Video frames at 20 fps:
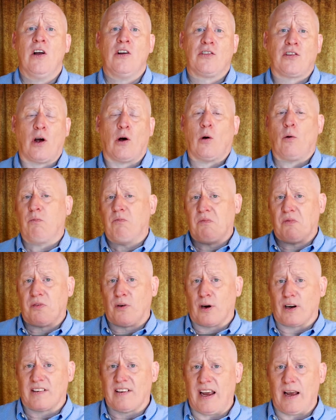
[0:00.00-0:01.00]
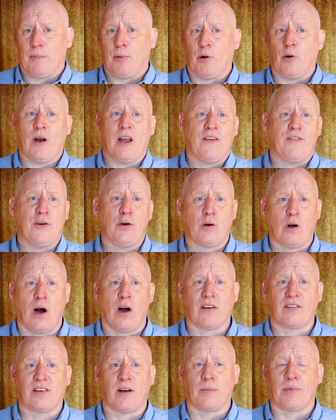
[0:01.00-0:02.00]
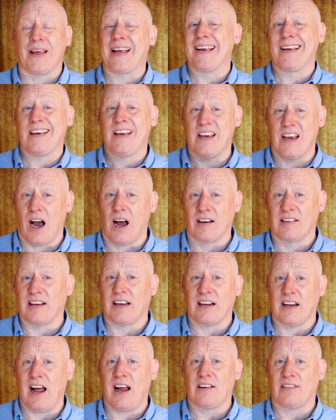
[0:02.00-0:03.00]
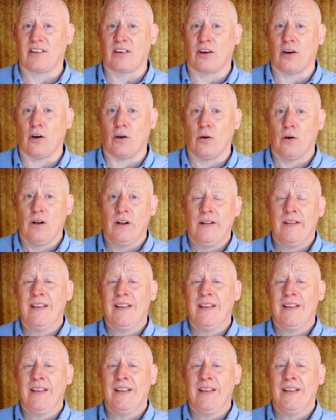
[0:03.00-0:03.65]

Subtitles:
So, for example, if you call something Chianti Classico,